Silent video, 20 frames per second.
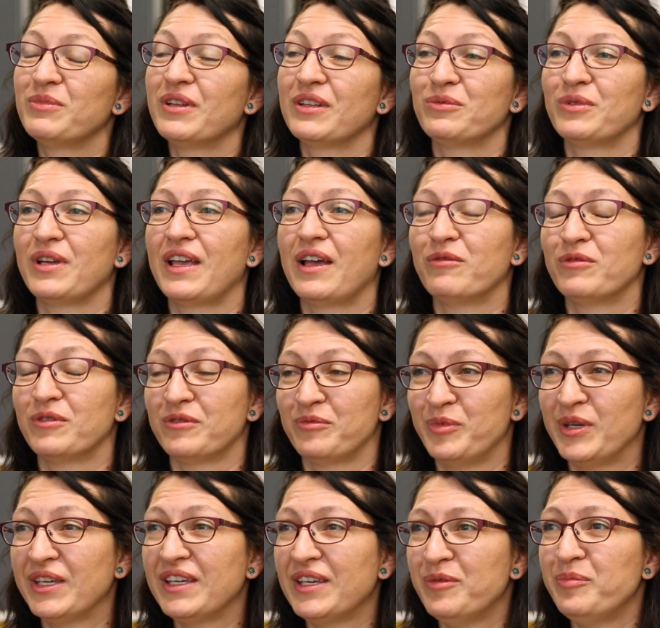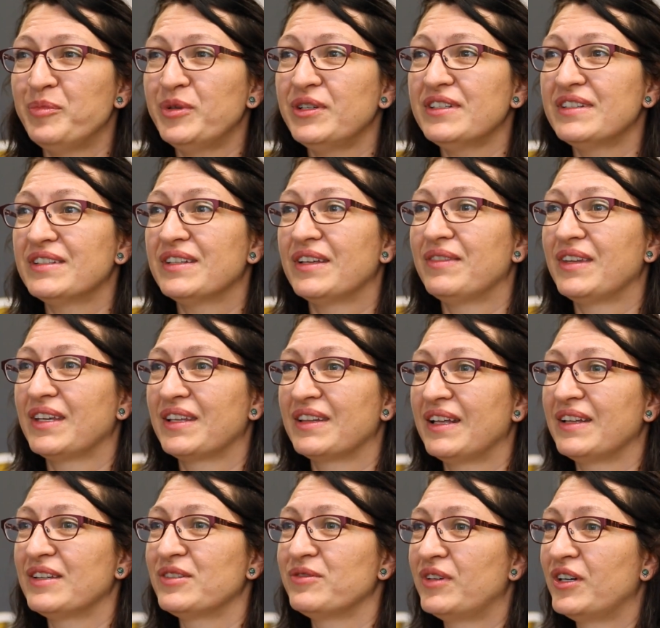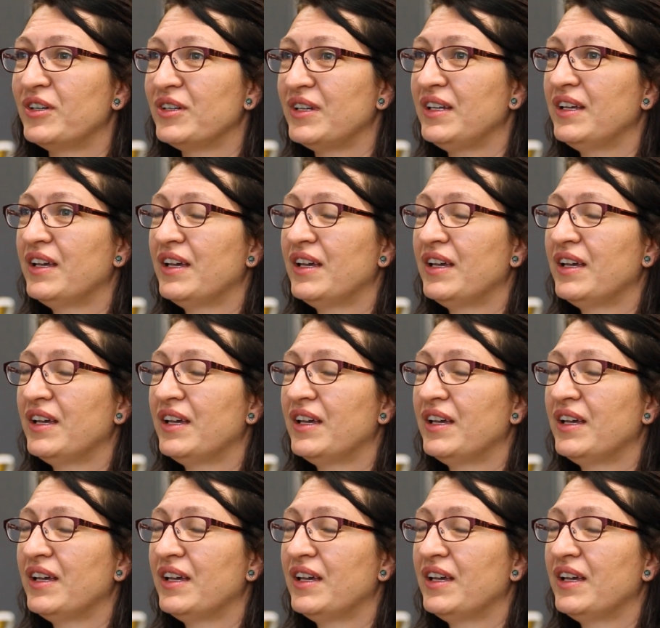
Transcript: that we have with beekeepers, I think that's very